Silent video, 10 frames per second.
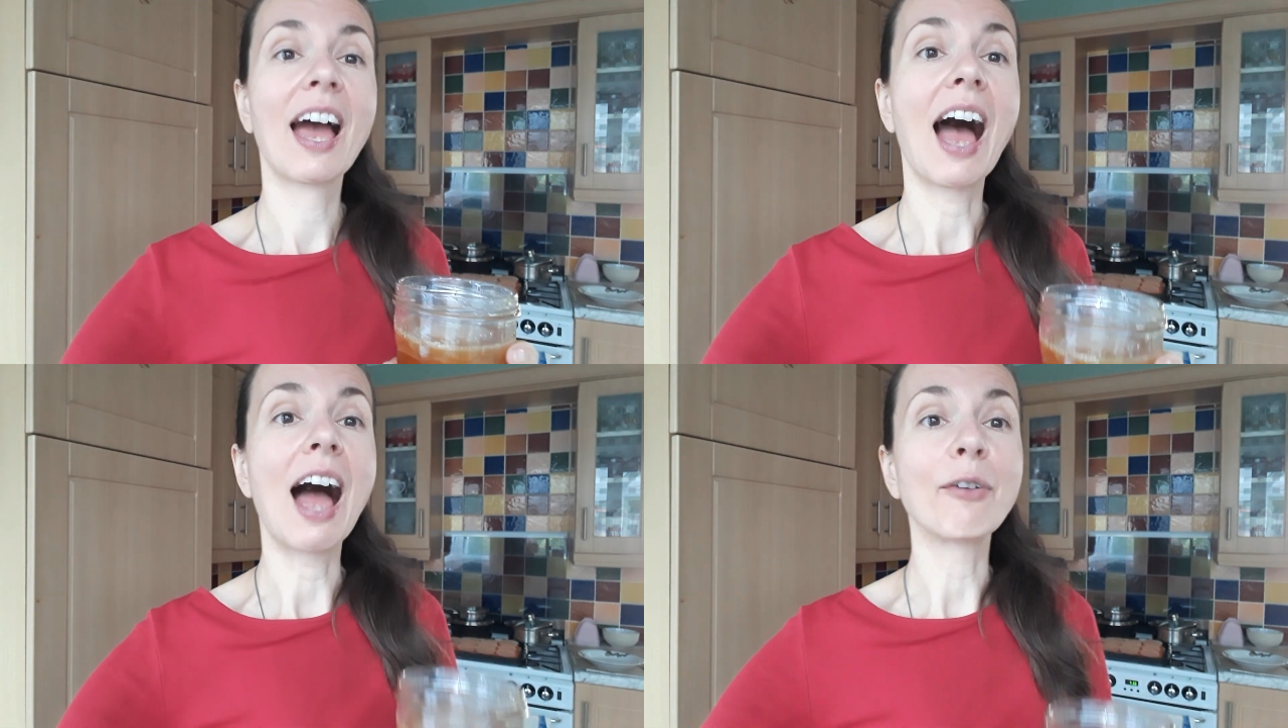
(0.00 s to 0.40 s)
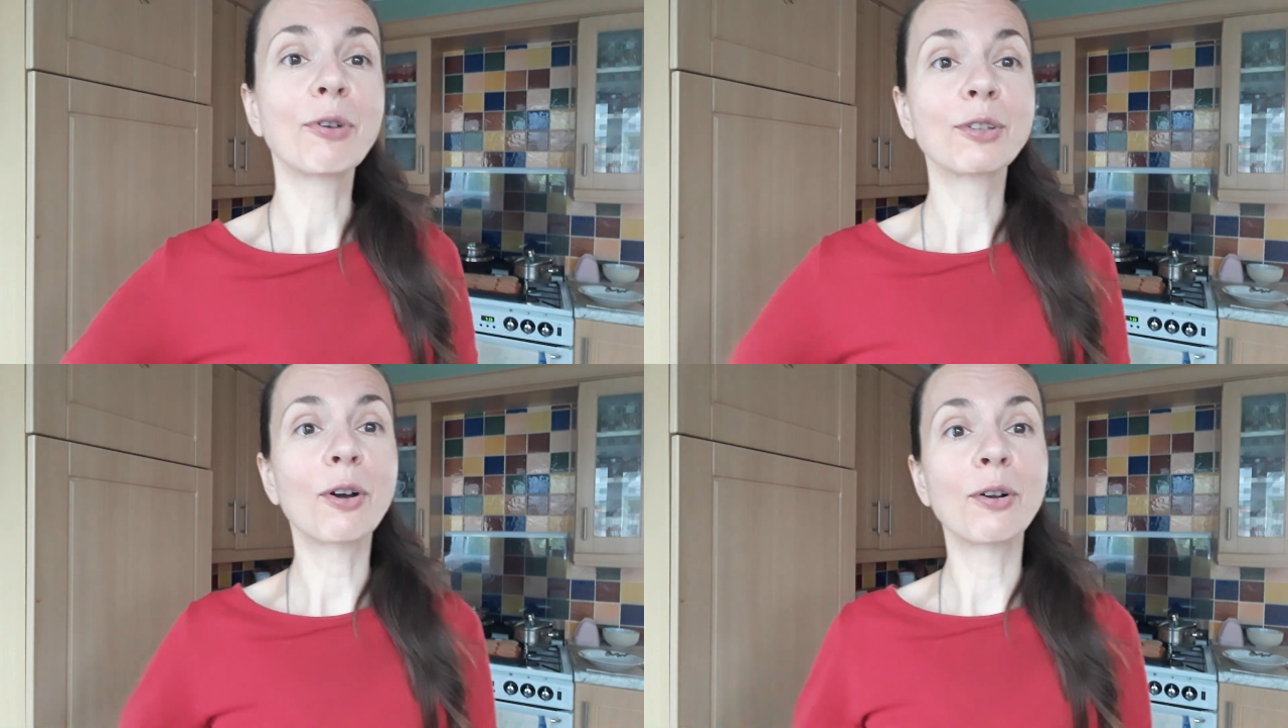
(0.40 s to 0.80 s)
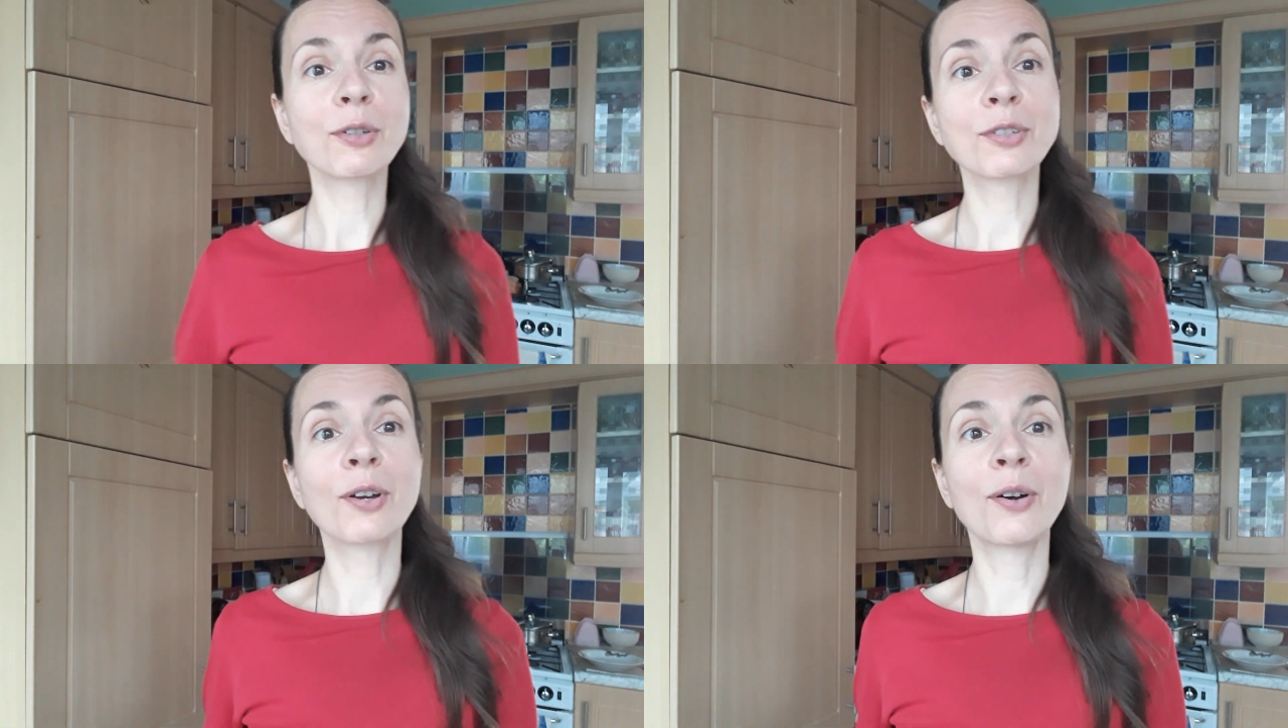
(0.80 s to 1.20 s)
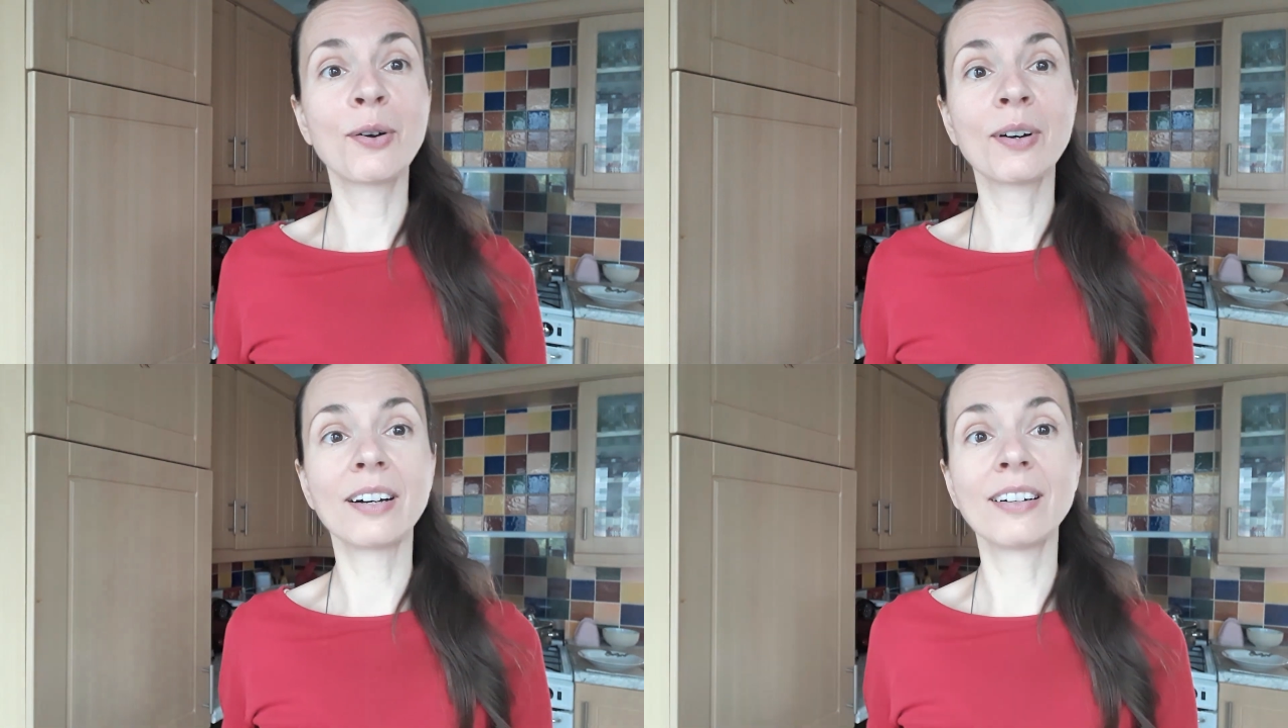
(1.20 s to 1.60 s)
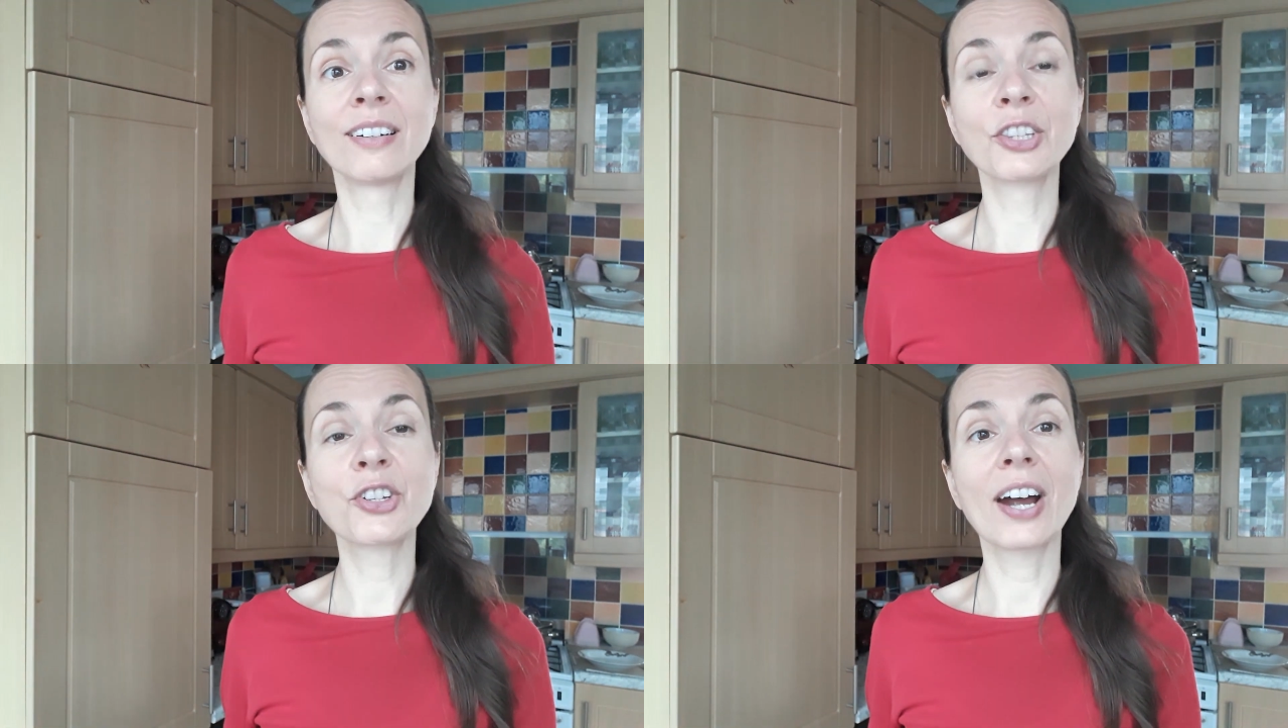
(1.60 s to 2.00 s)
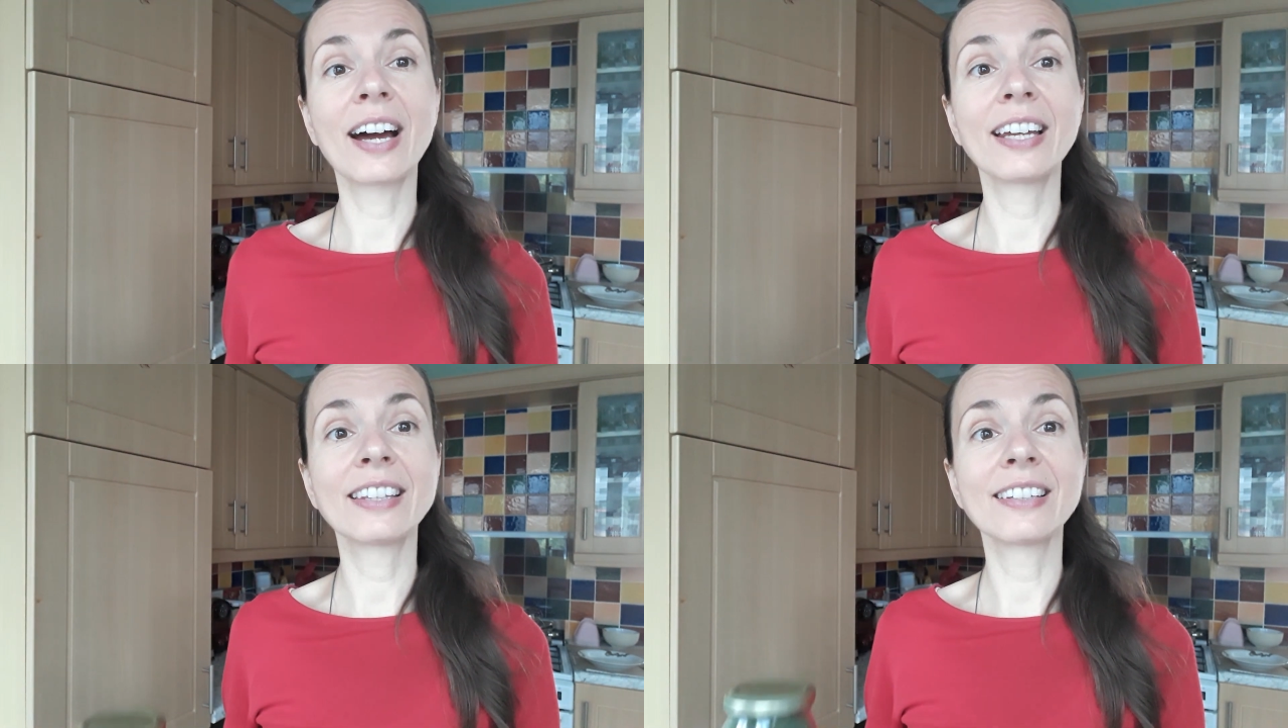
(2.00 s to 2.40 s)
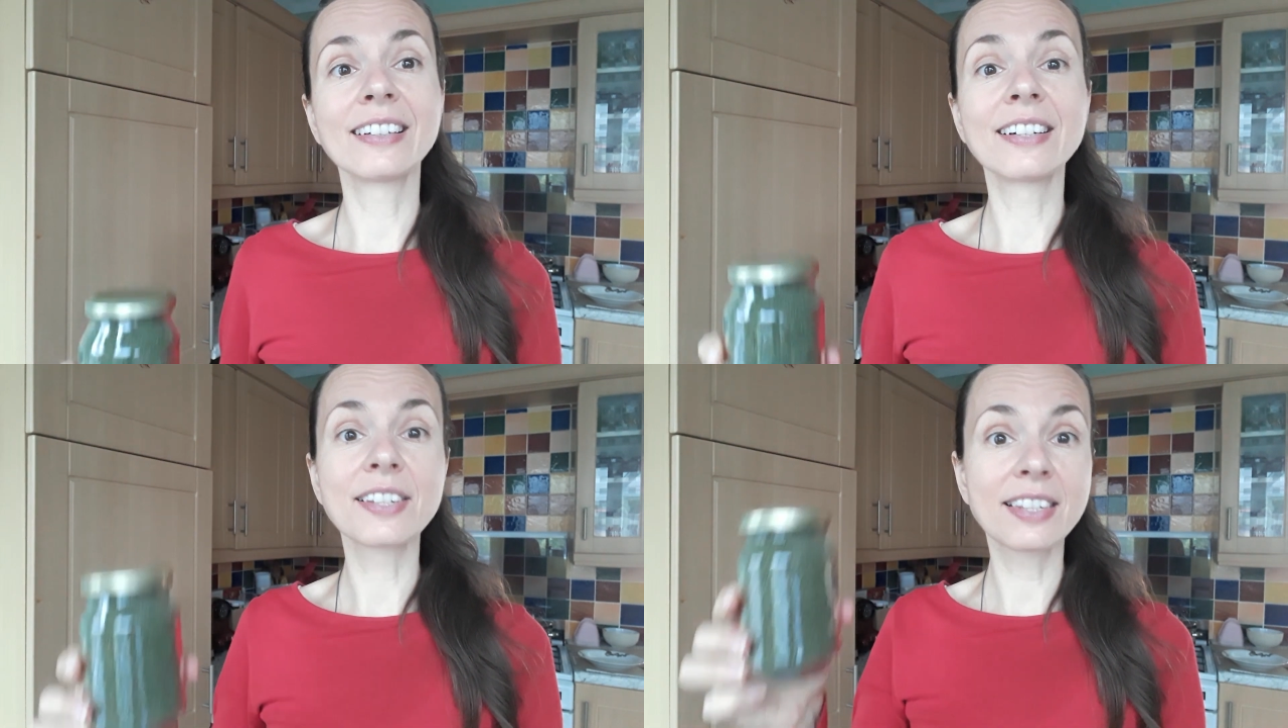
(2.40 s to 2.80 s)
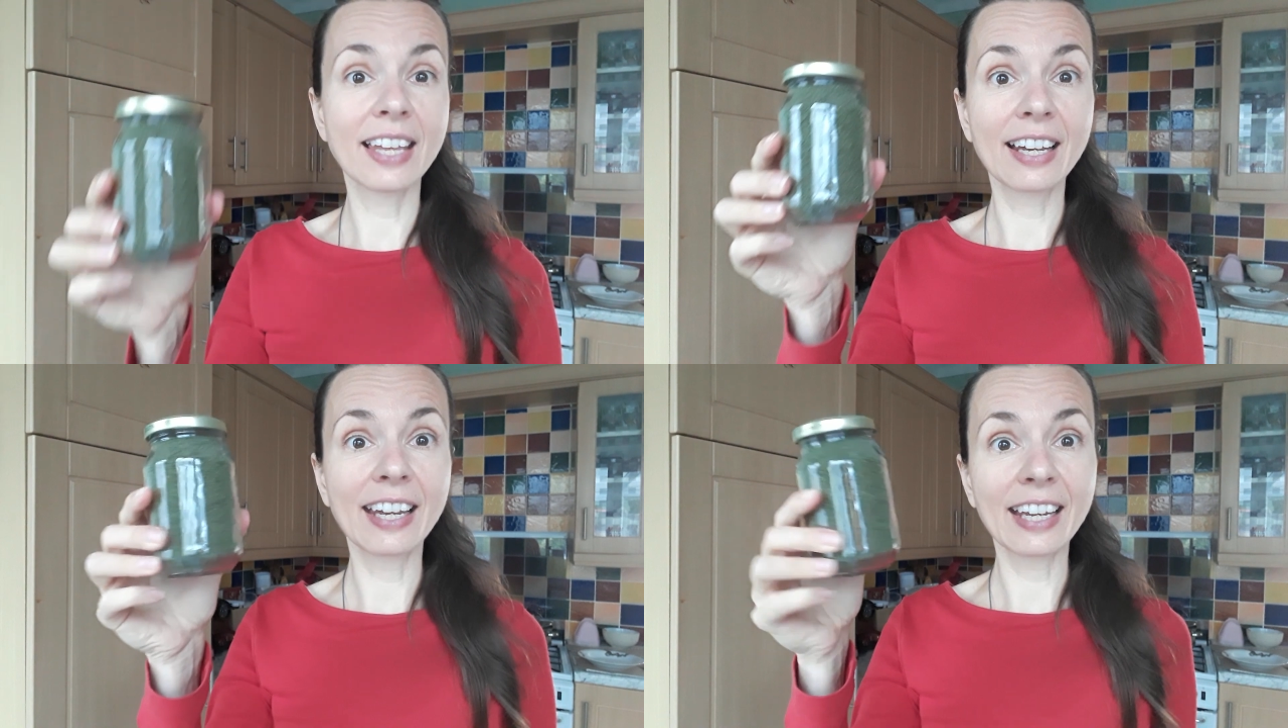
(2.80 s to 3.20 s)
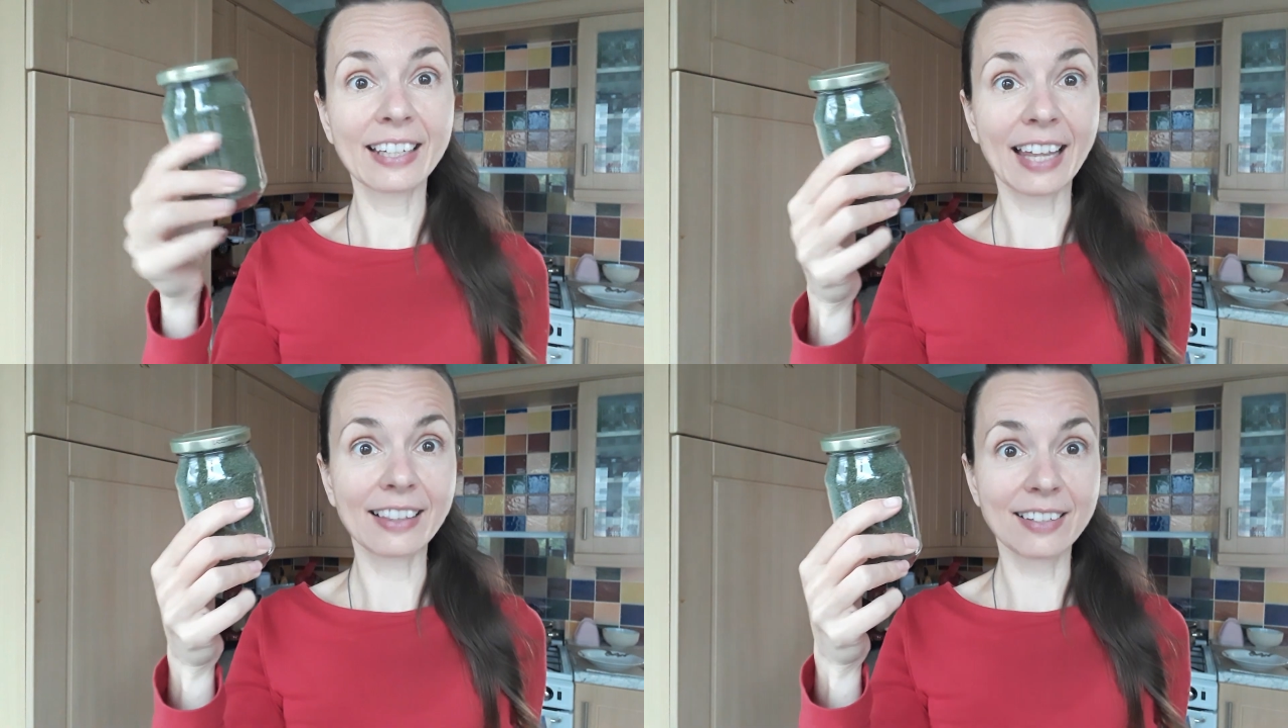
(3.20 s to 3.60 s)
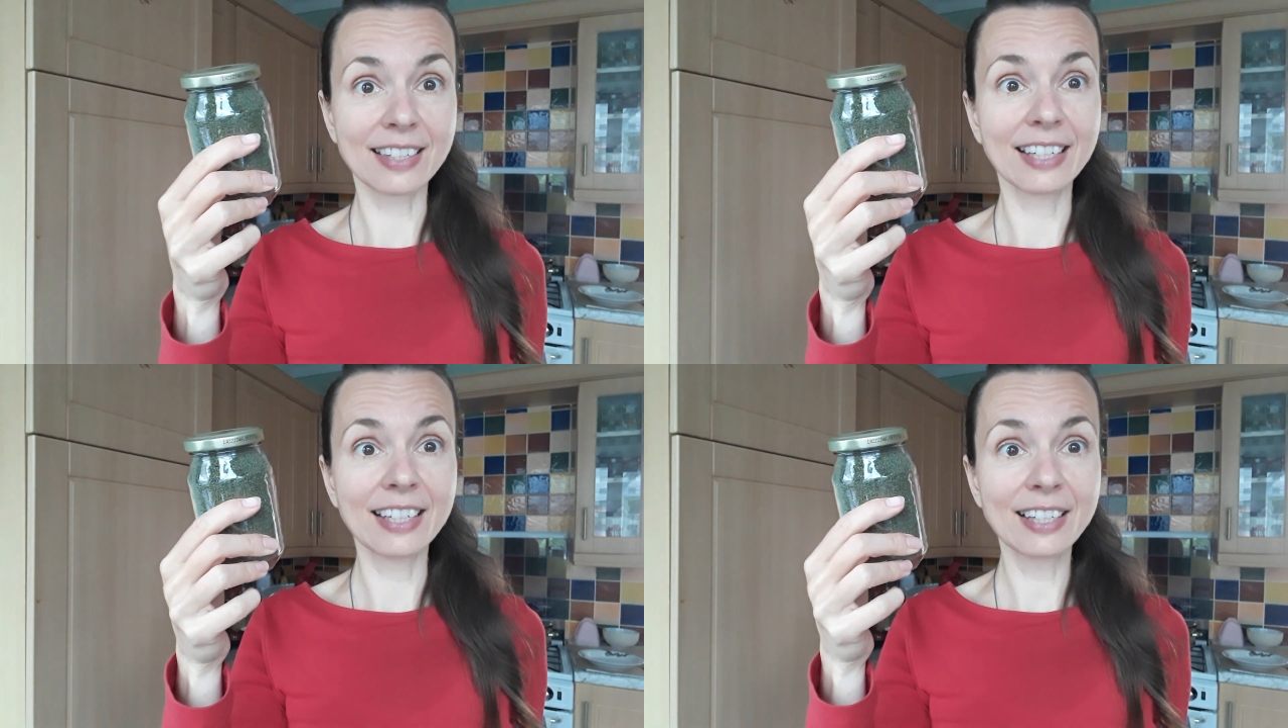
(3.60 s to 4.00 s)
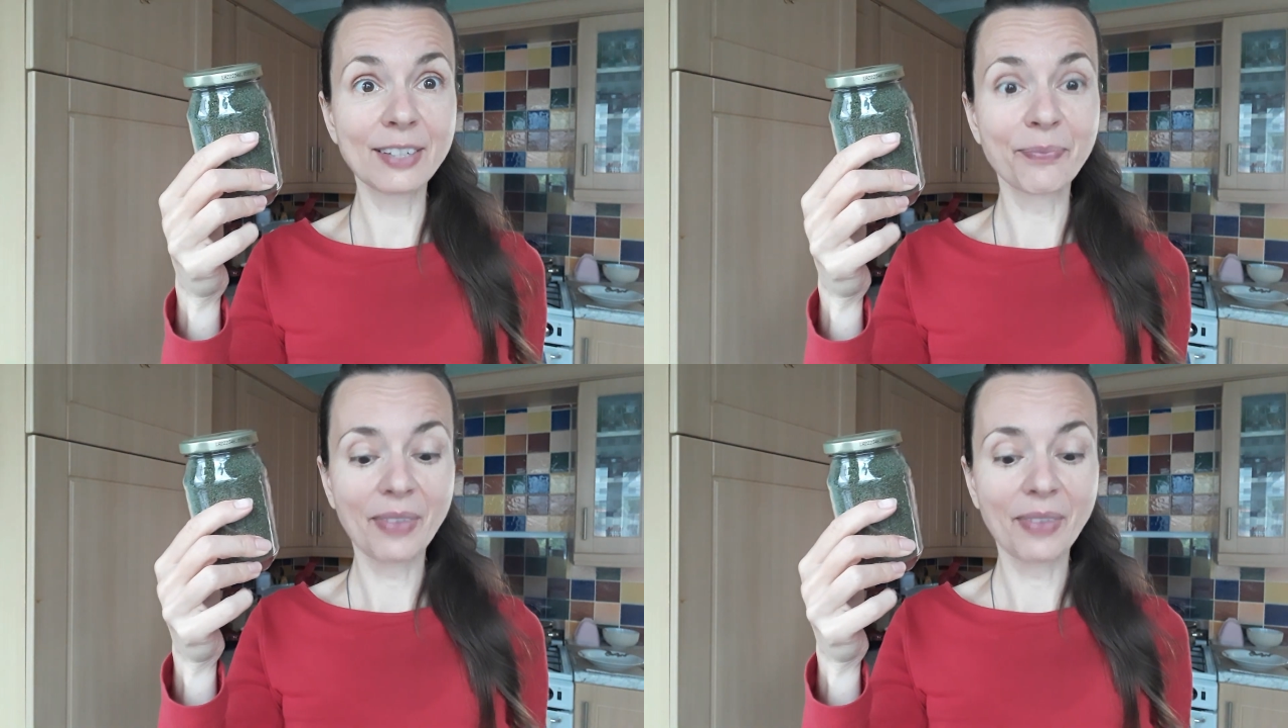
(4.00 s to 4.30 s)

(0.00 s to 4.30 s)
I've got also dried stinging nettle seeds,